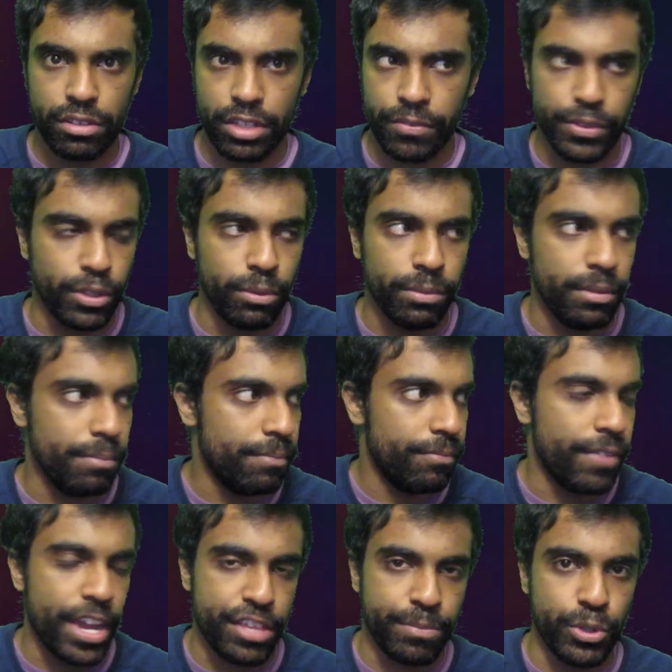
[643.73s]
even though the
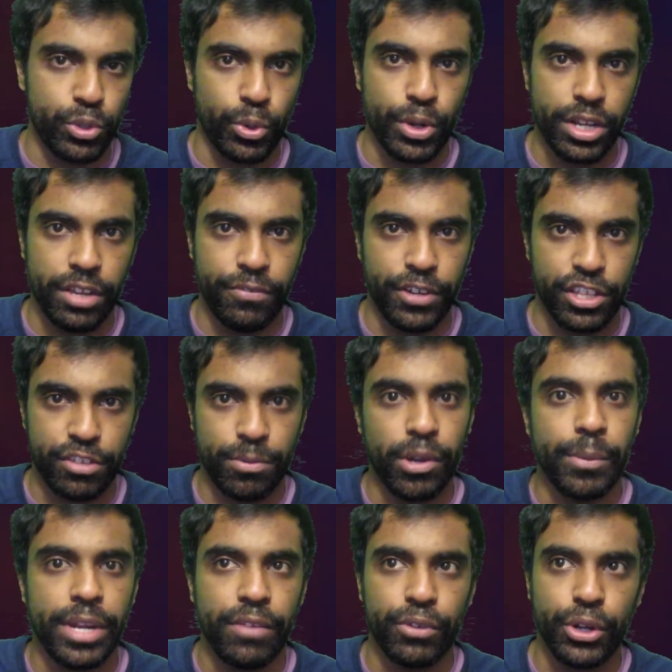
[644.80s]
vast majority of us have probably
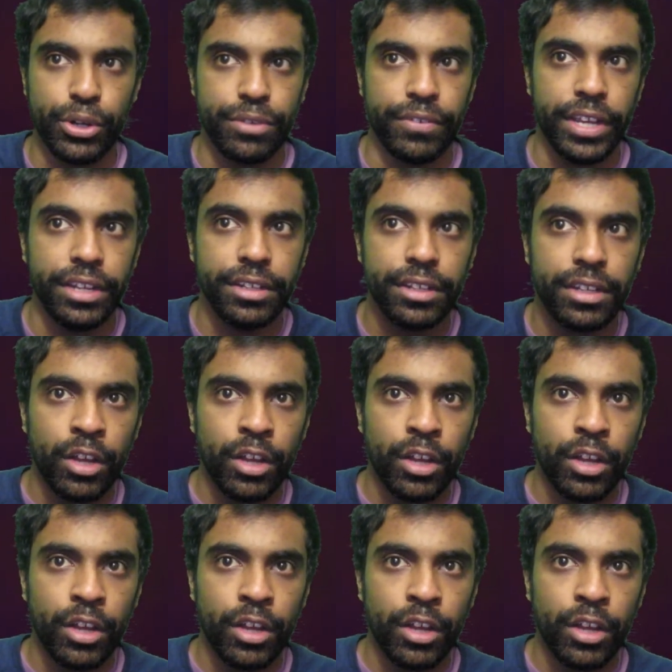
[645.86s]
never heard of it,